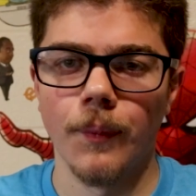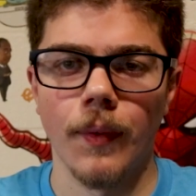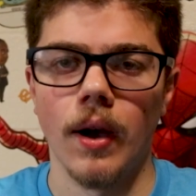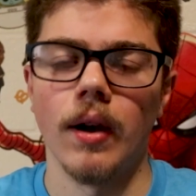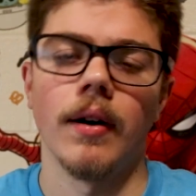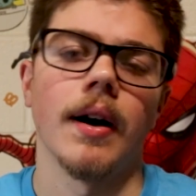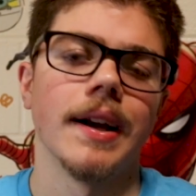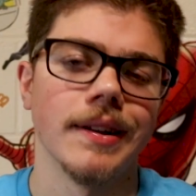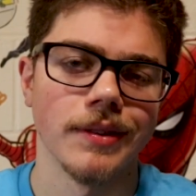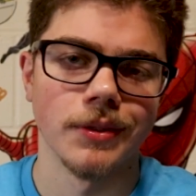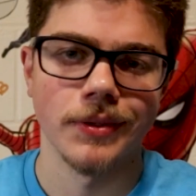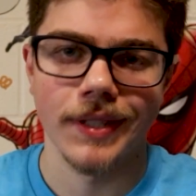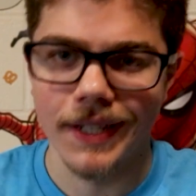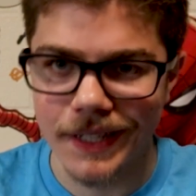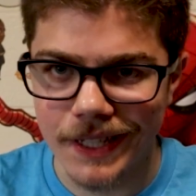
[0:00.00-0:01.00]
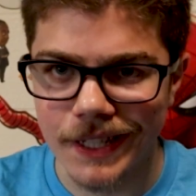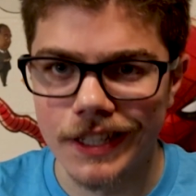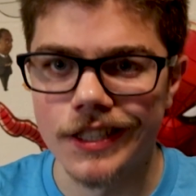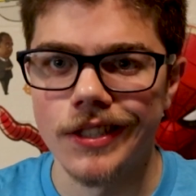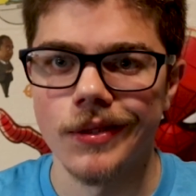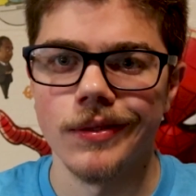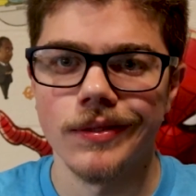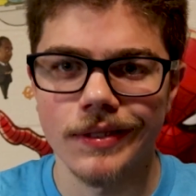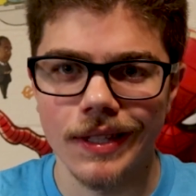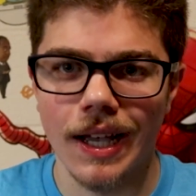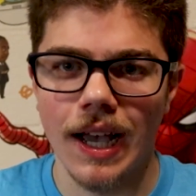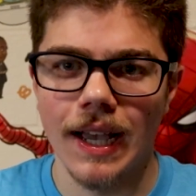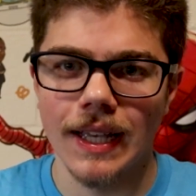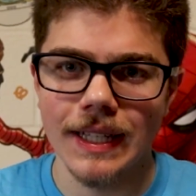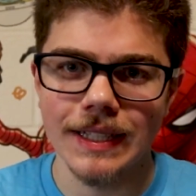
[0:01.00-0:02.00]
I know there's Indiana Jones. I
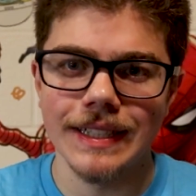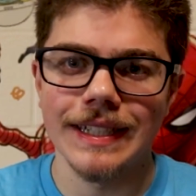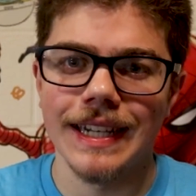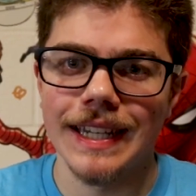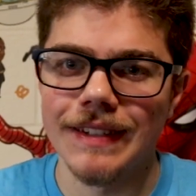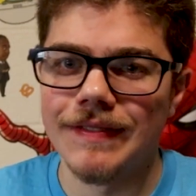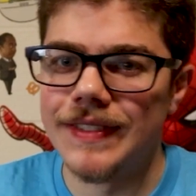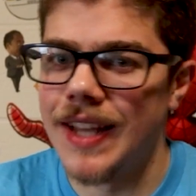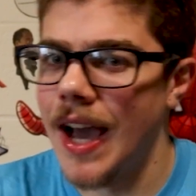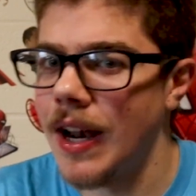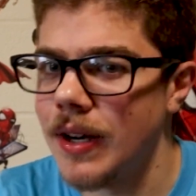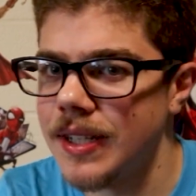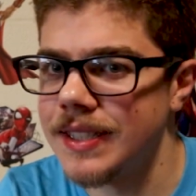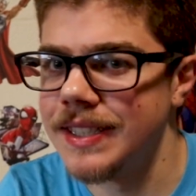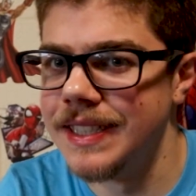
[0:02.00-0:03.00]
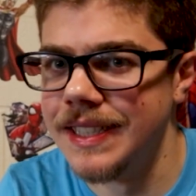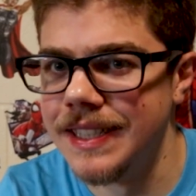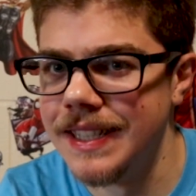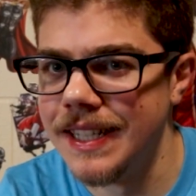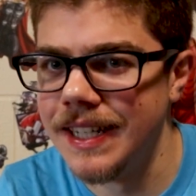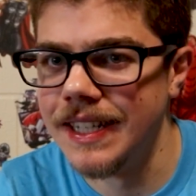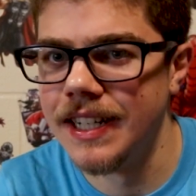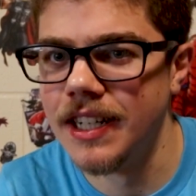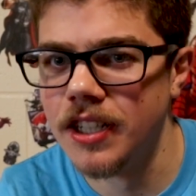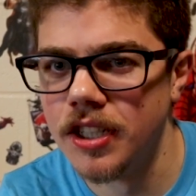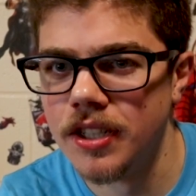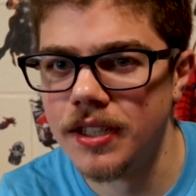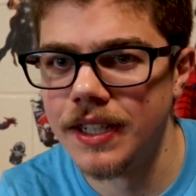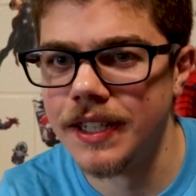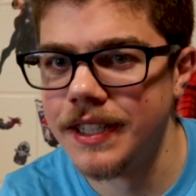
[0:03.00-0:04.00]
have not seen the
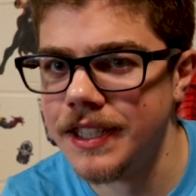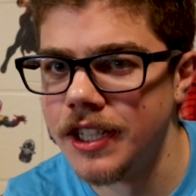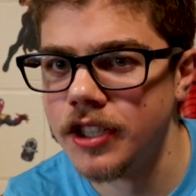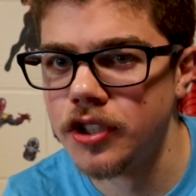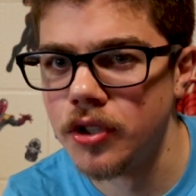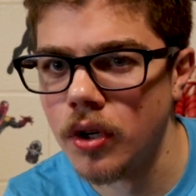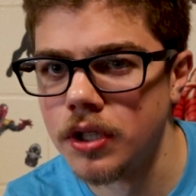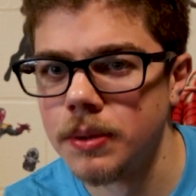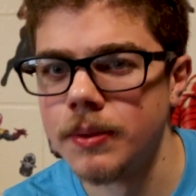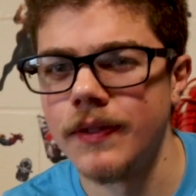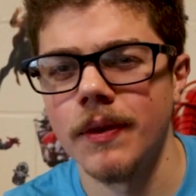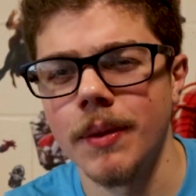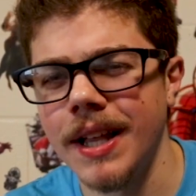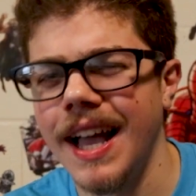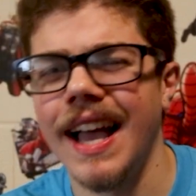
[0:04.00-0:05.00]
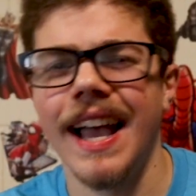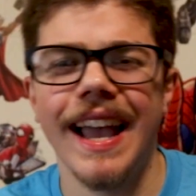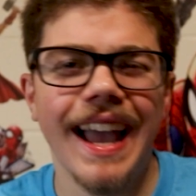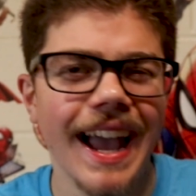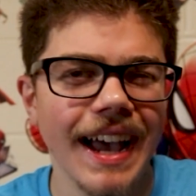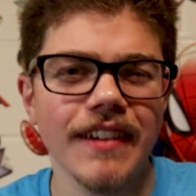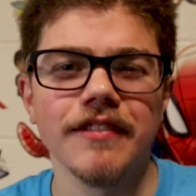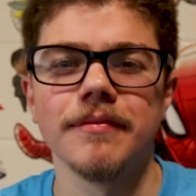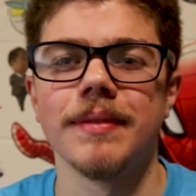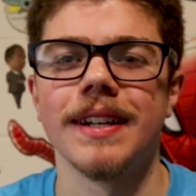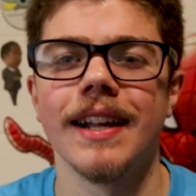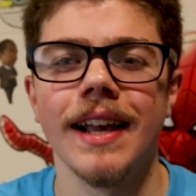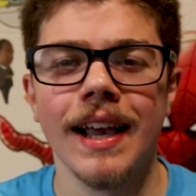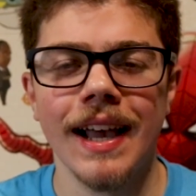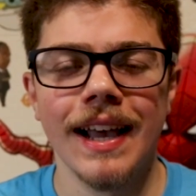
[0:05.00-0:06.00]
Indiana Jones movie. Well, I have, but
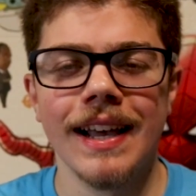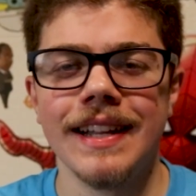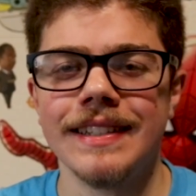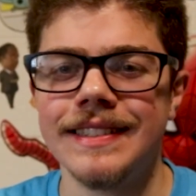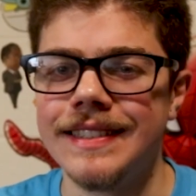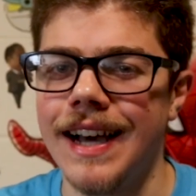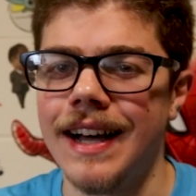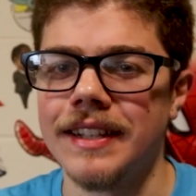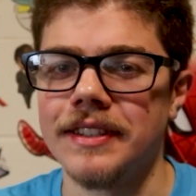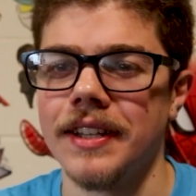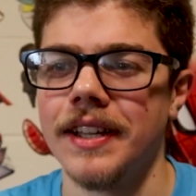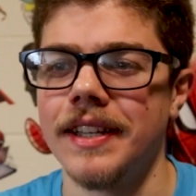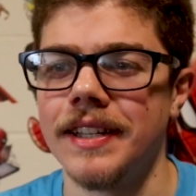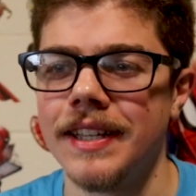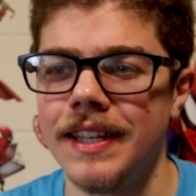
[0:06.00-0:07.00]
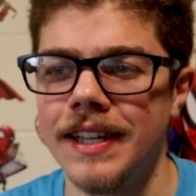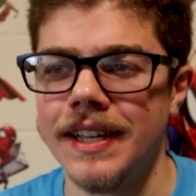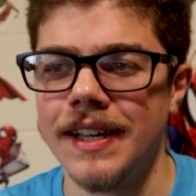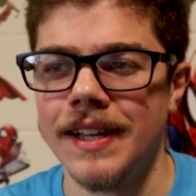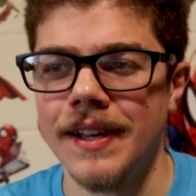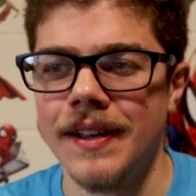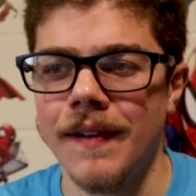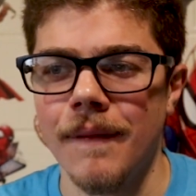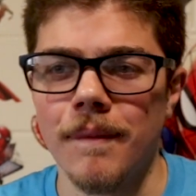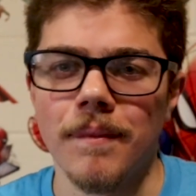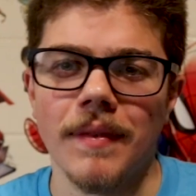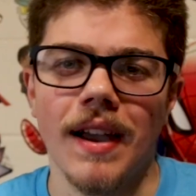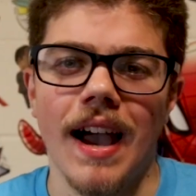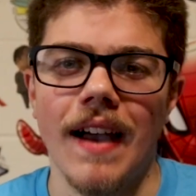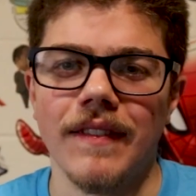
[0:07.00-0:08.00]
not, like,
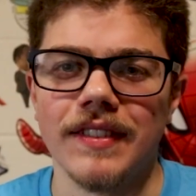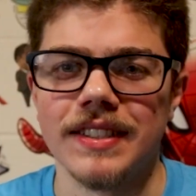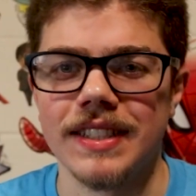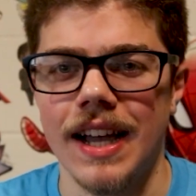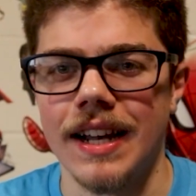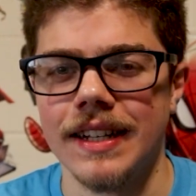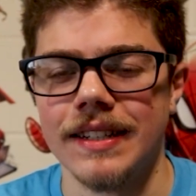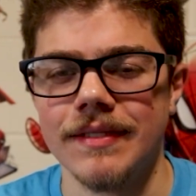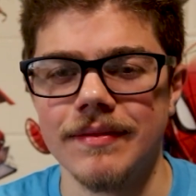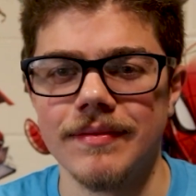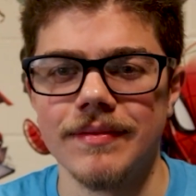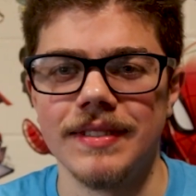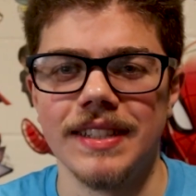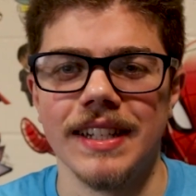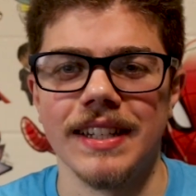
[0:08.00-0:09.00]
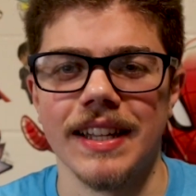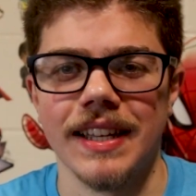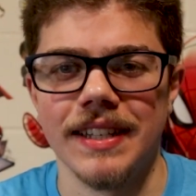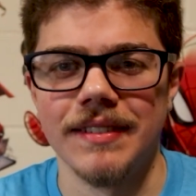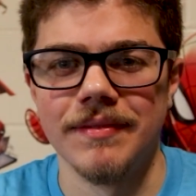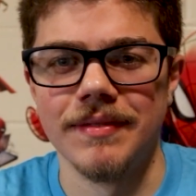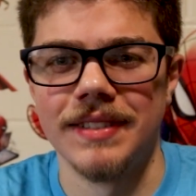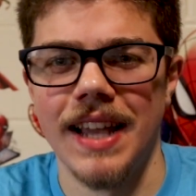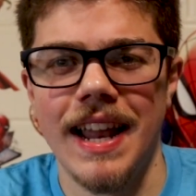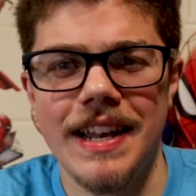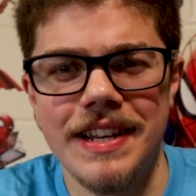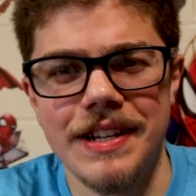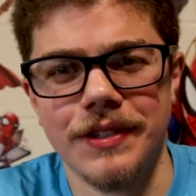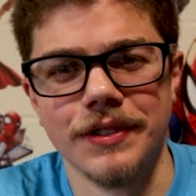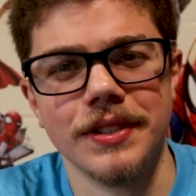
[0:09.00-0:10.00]
I've just kind of seen it, like, 10
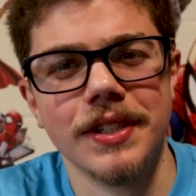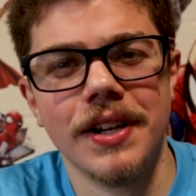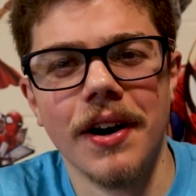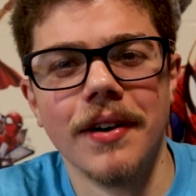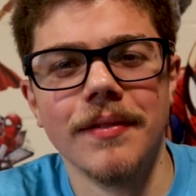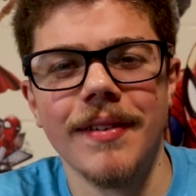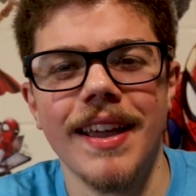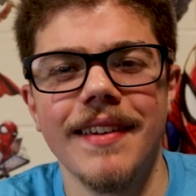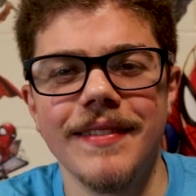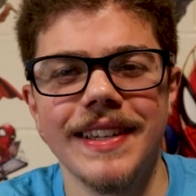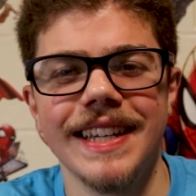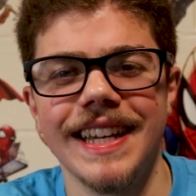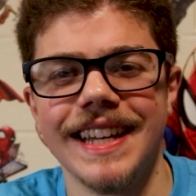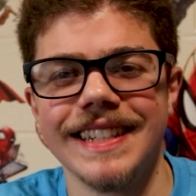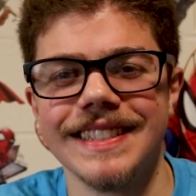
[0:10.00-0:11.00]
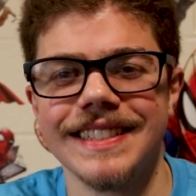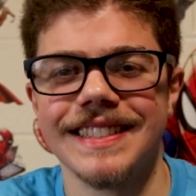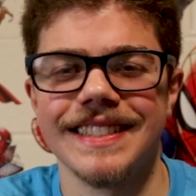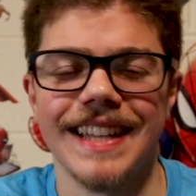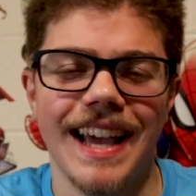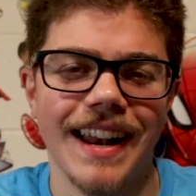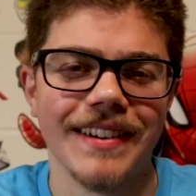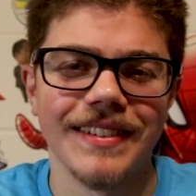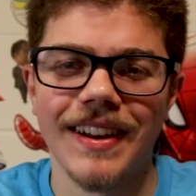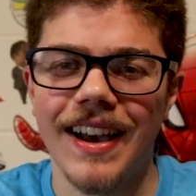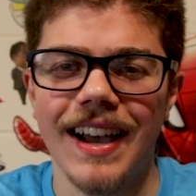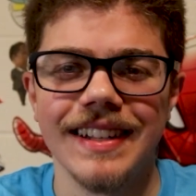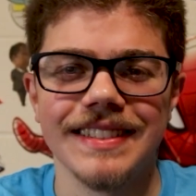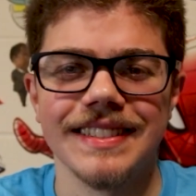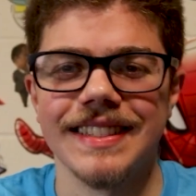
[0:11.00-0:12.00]
years ago, maybe, and just, I don't know.
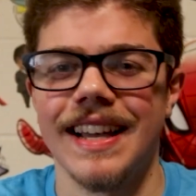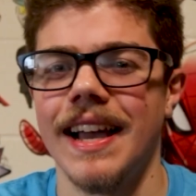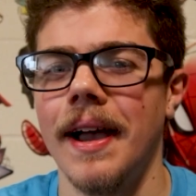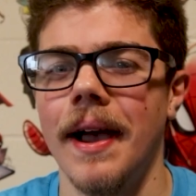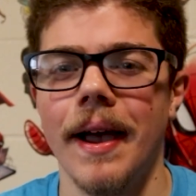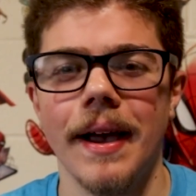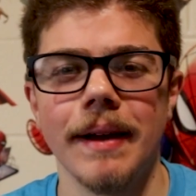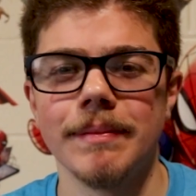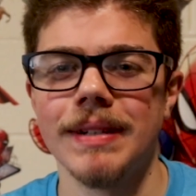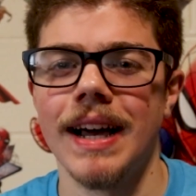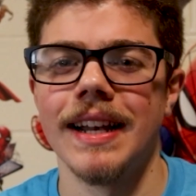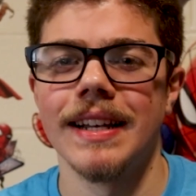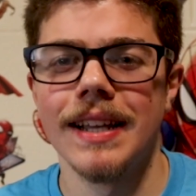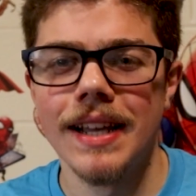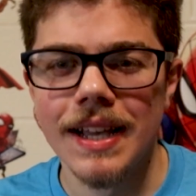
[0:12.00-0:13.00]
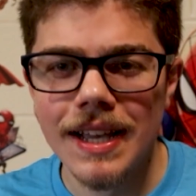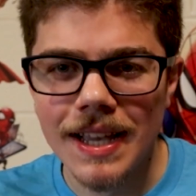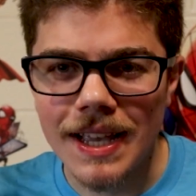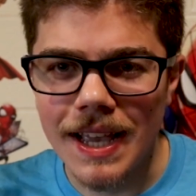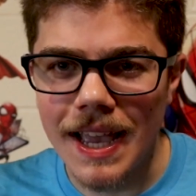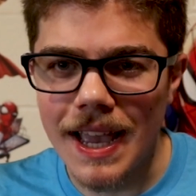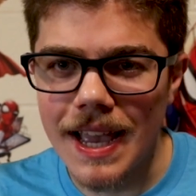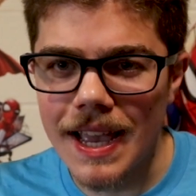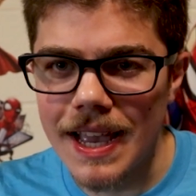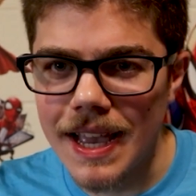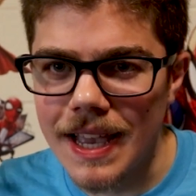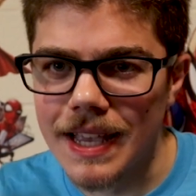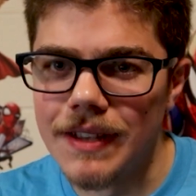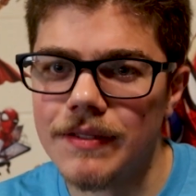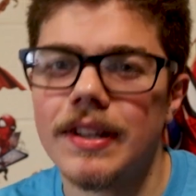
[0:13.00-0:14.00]
I'm not
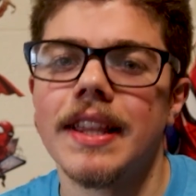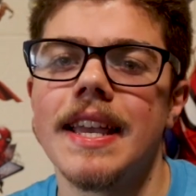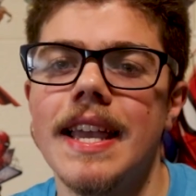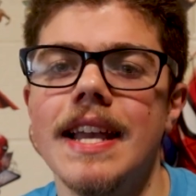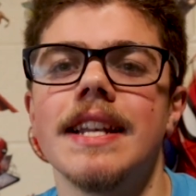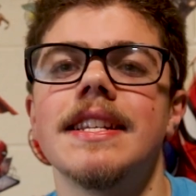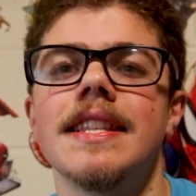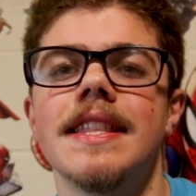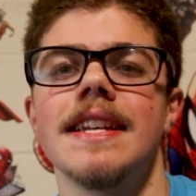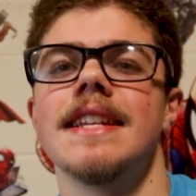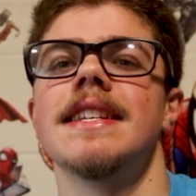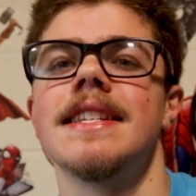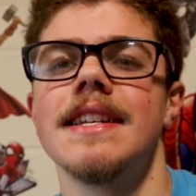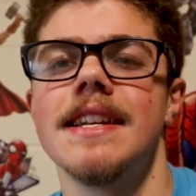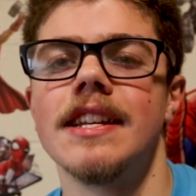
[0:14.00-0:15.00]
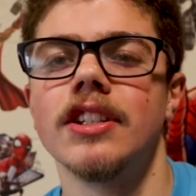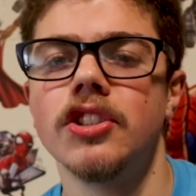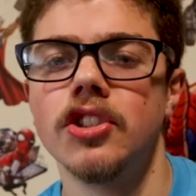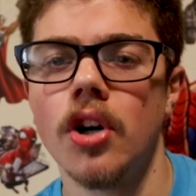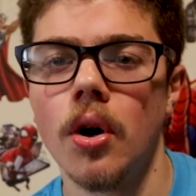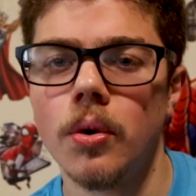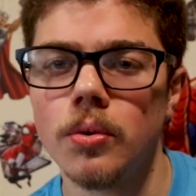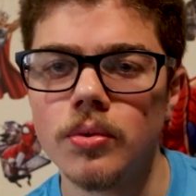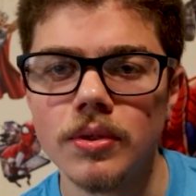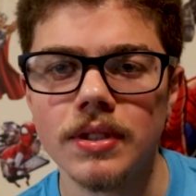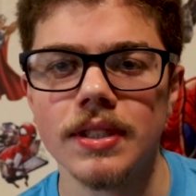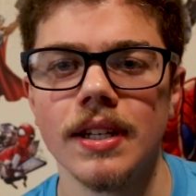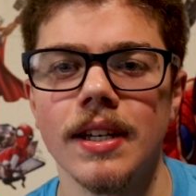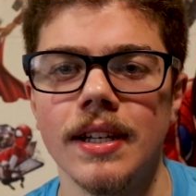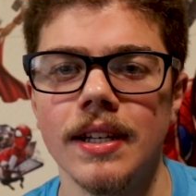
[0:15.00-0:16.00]
really into the Indiana Jones,